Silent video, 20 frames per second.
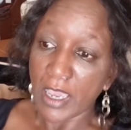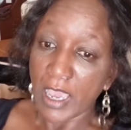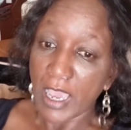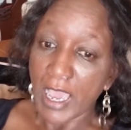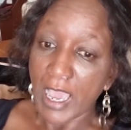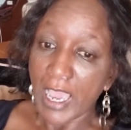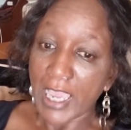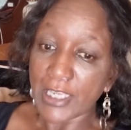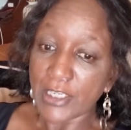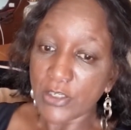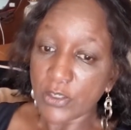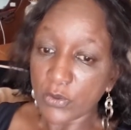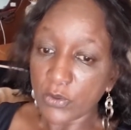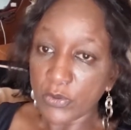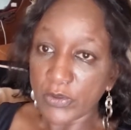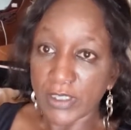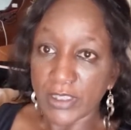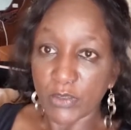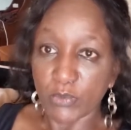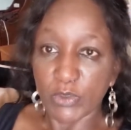I know
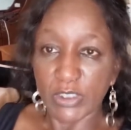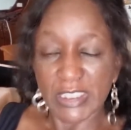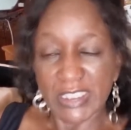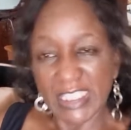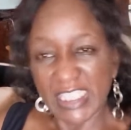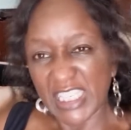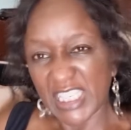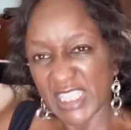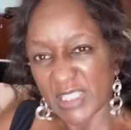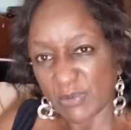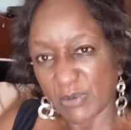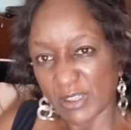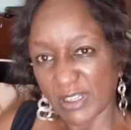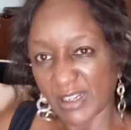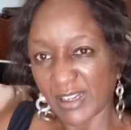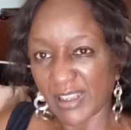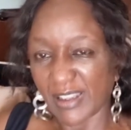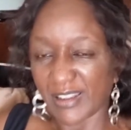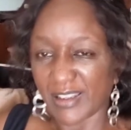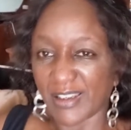that they would tease one
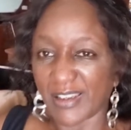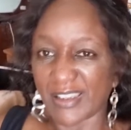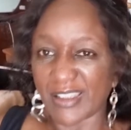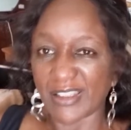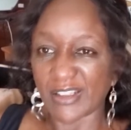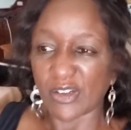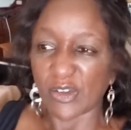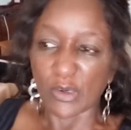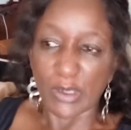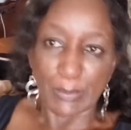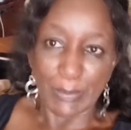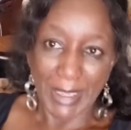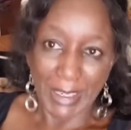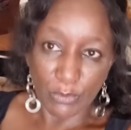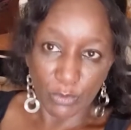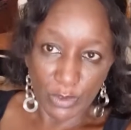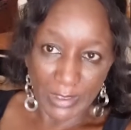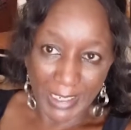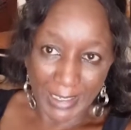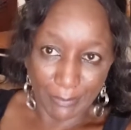another, you know, a man
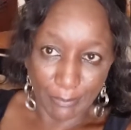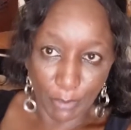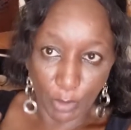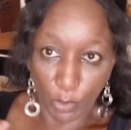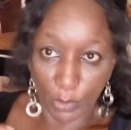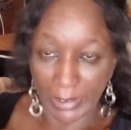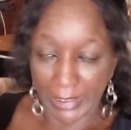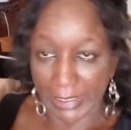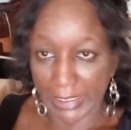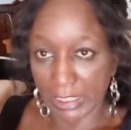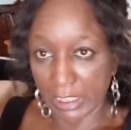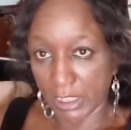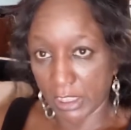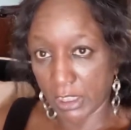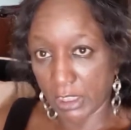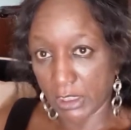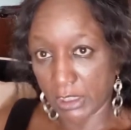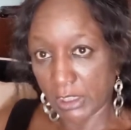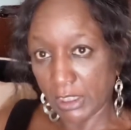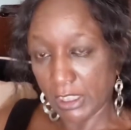would like poke a
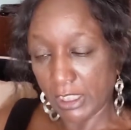girl